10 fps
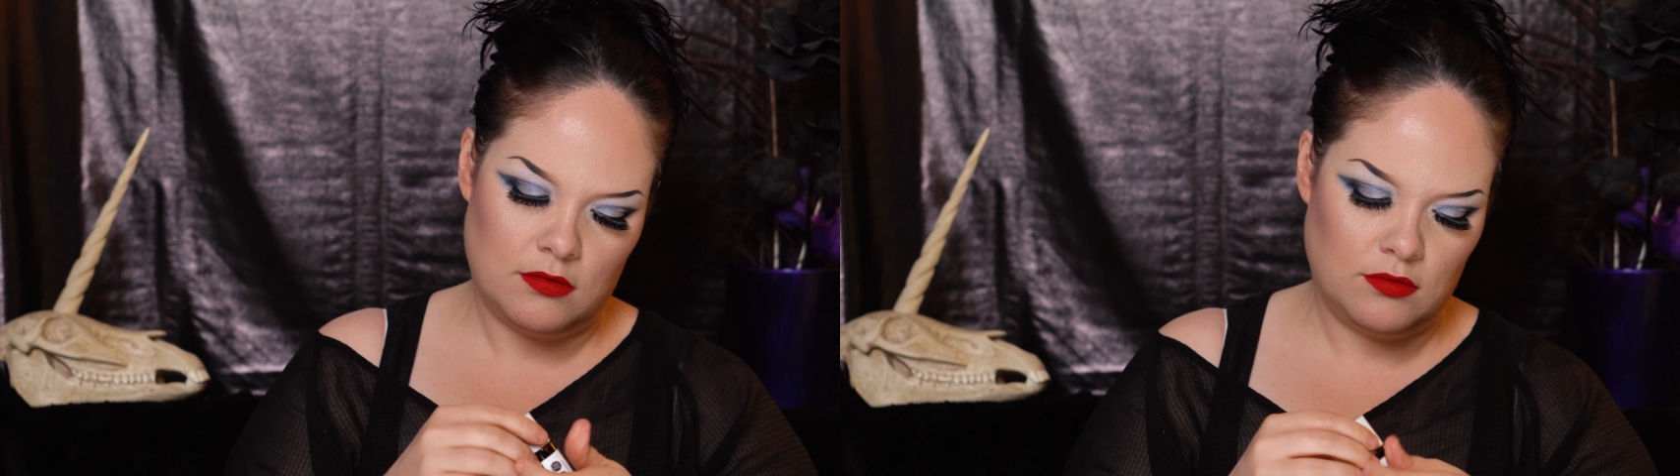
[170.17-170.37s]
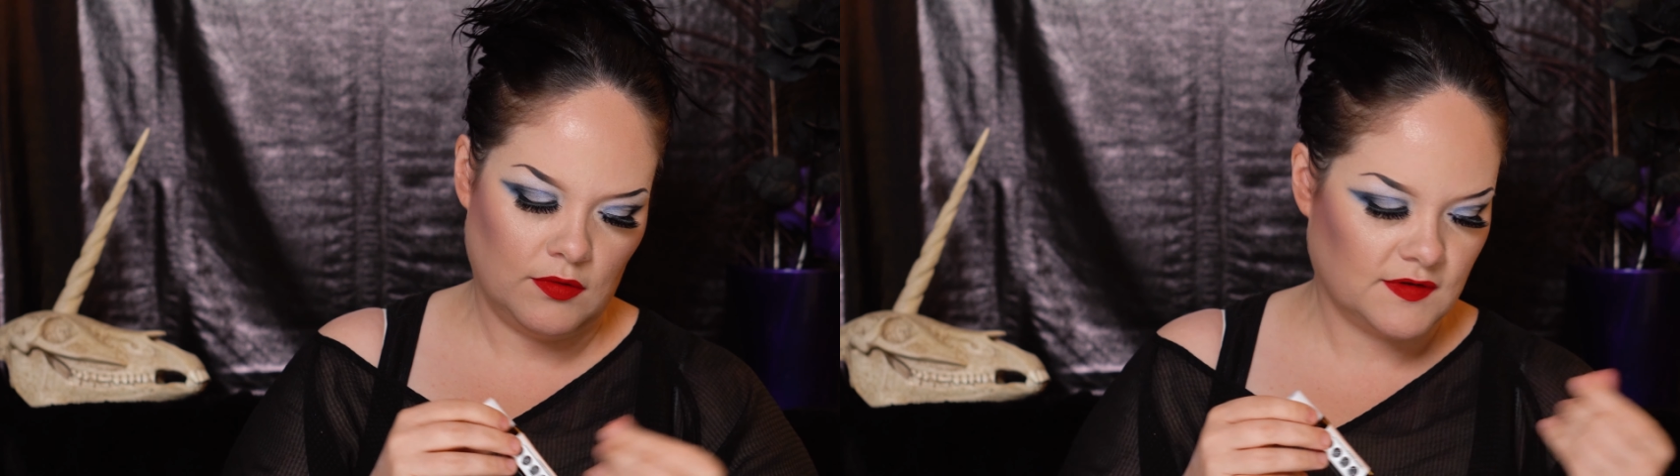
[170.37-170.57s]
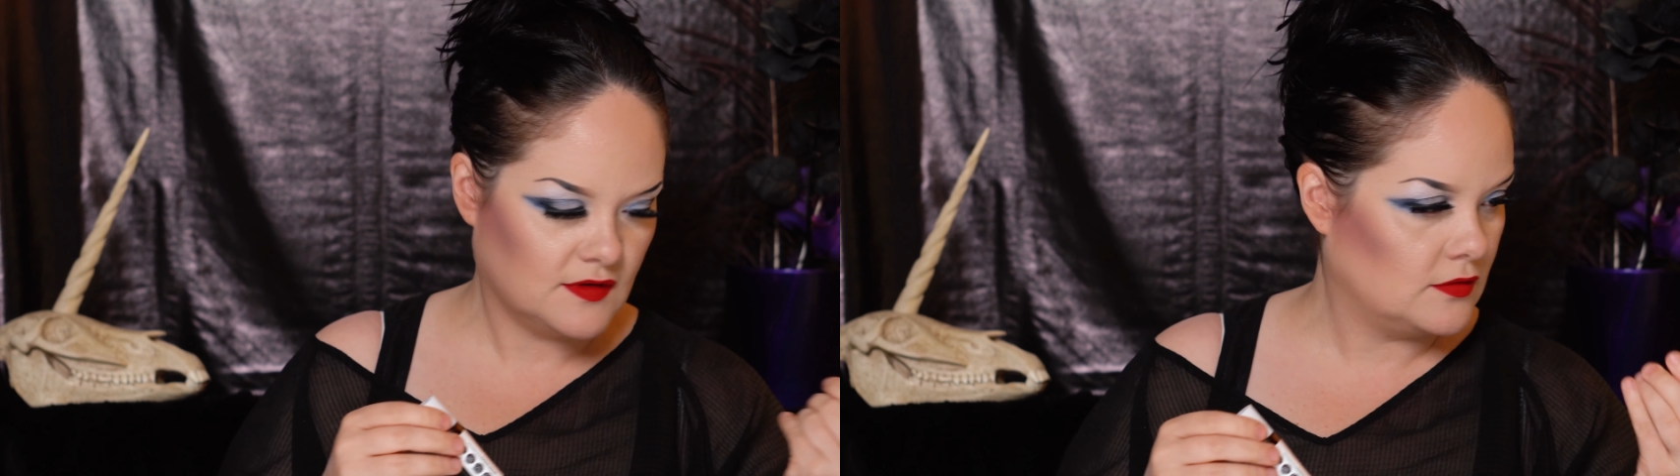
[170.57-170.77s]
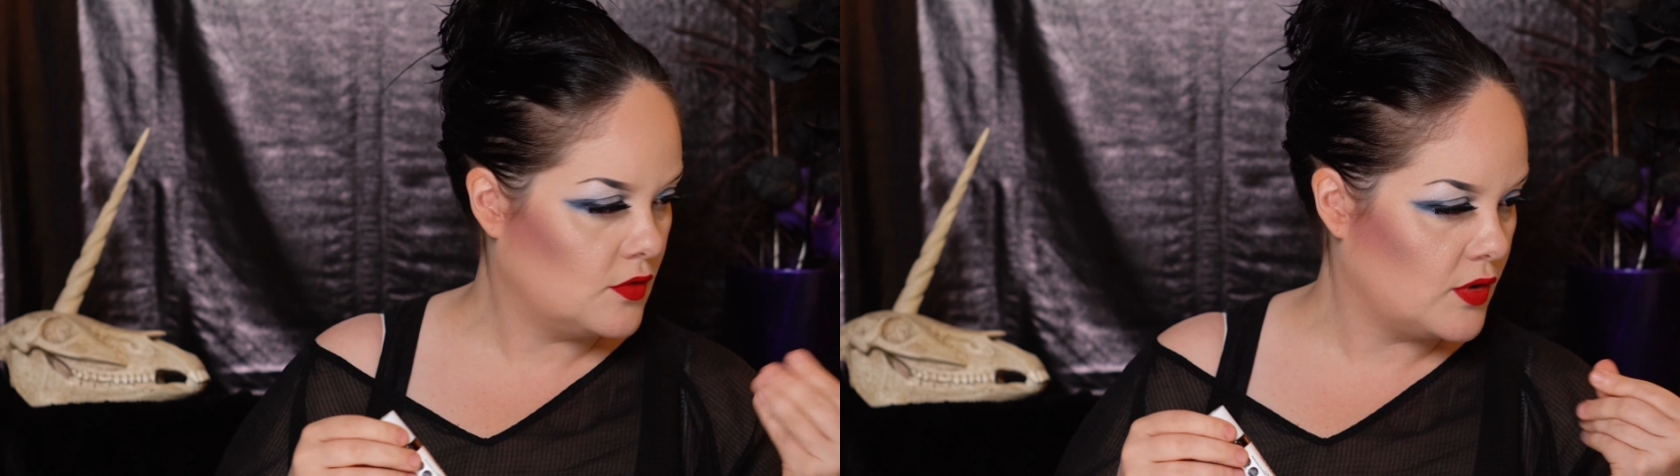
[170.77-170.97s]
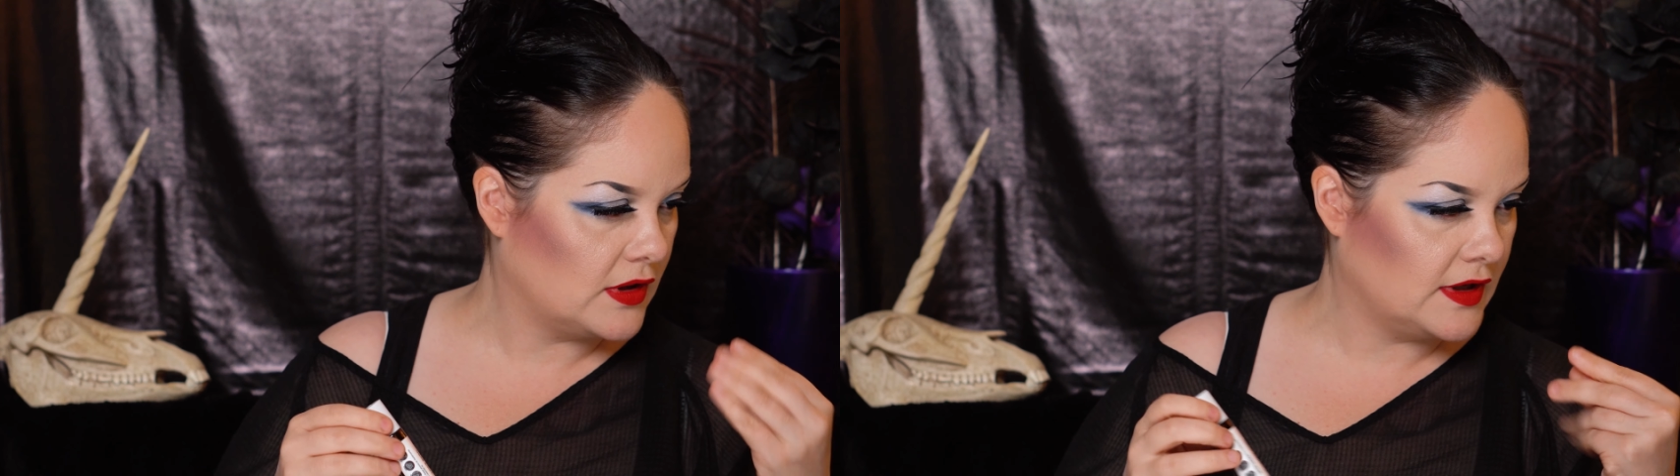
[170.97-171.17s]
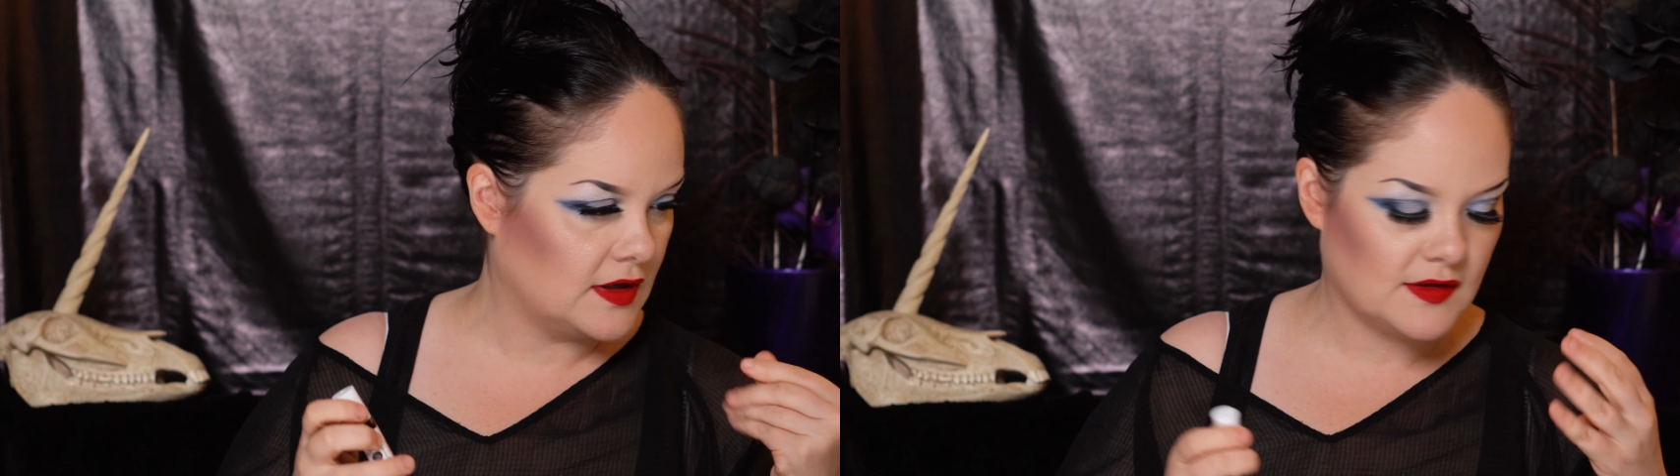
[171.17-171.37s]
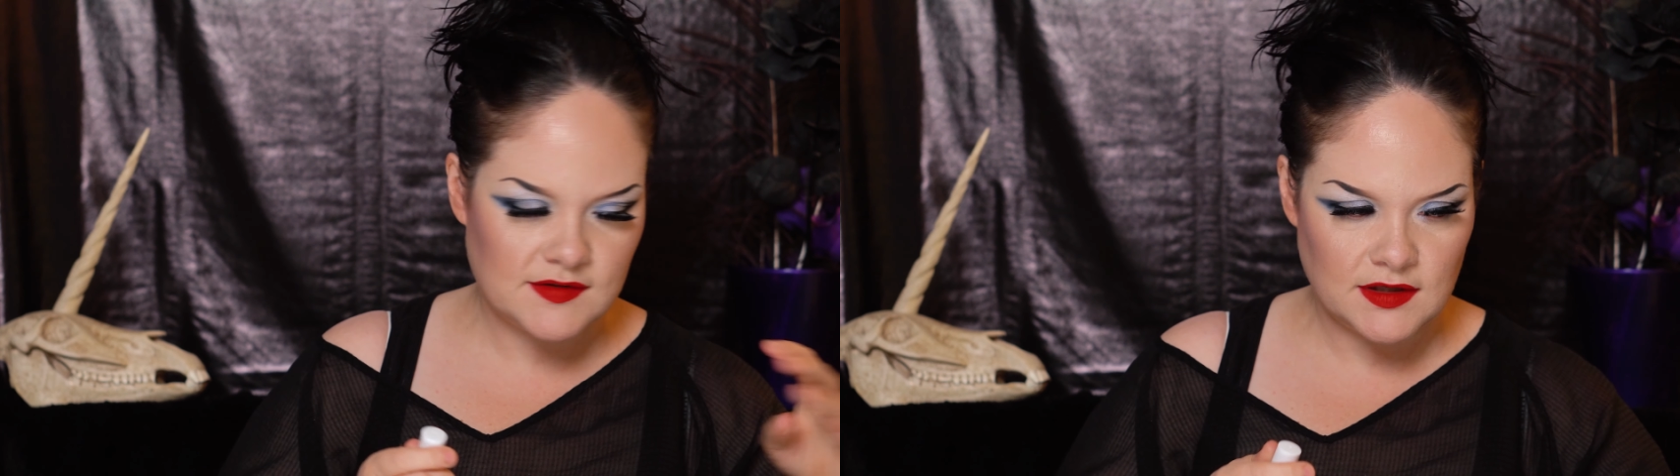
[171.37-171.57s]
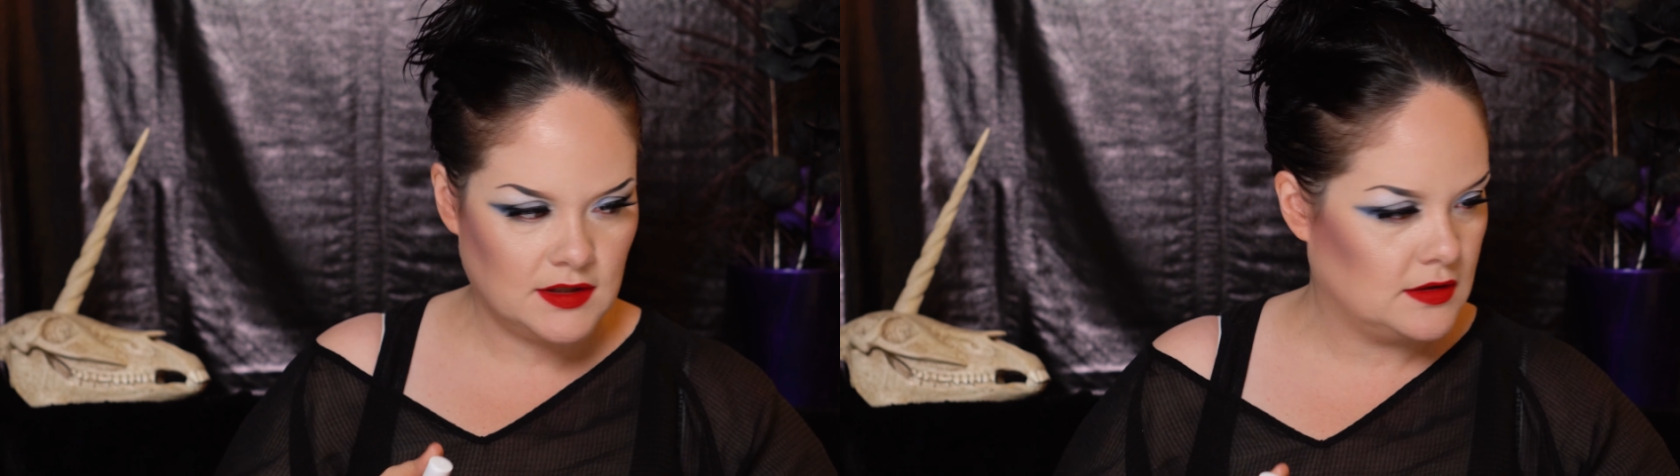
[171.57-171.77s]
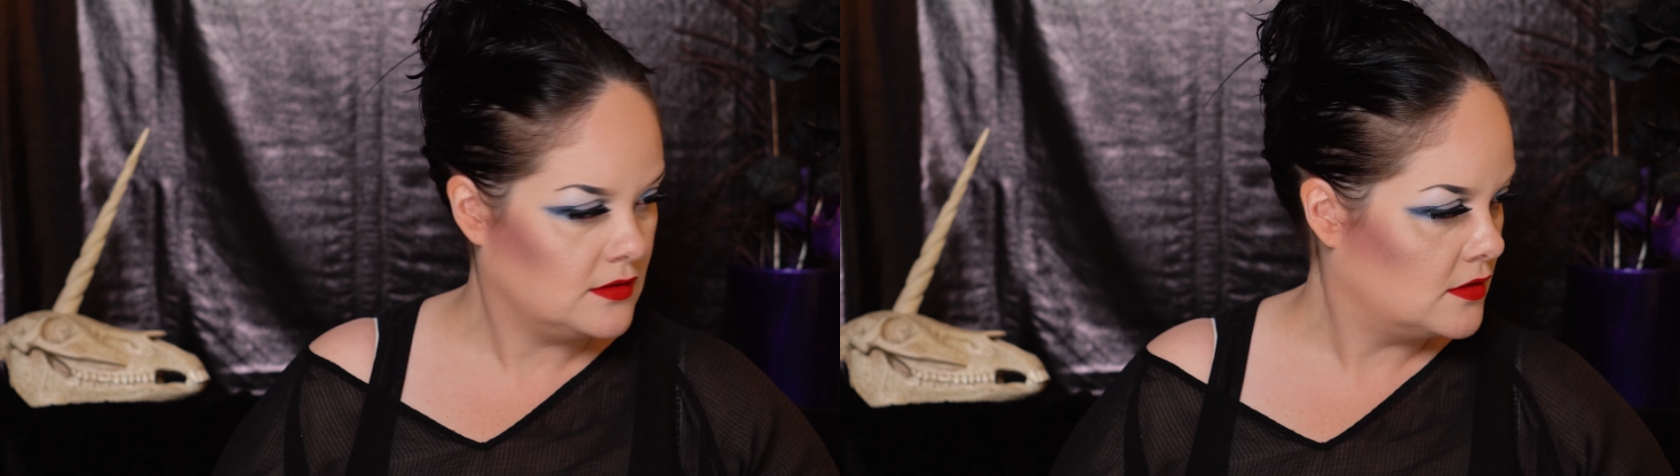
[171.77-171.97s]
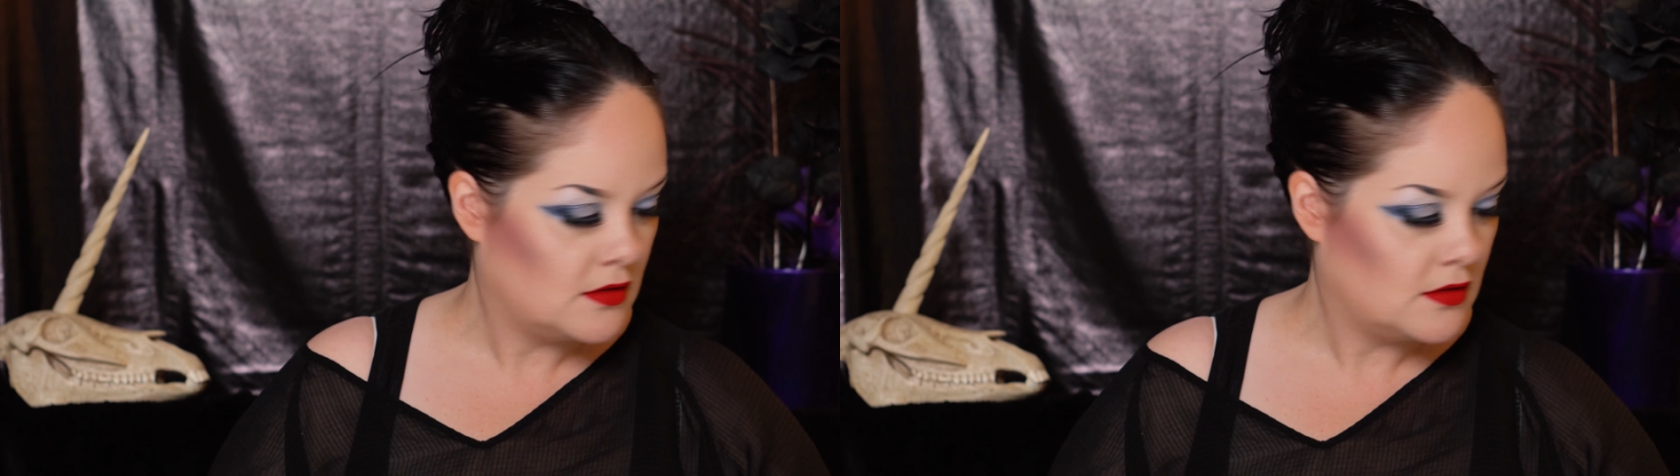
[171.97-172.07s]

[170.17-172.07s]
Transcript: Ooh, it's a little oily and sticky.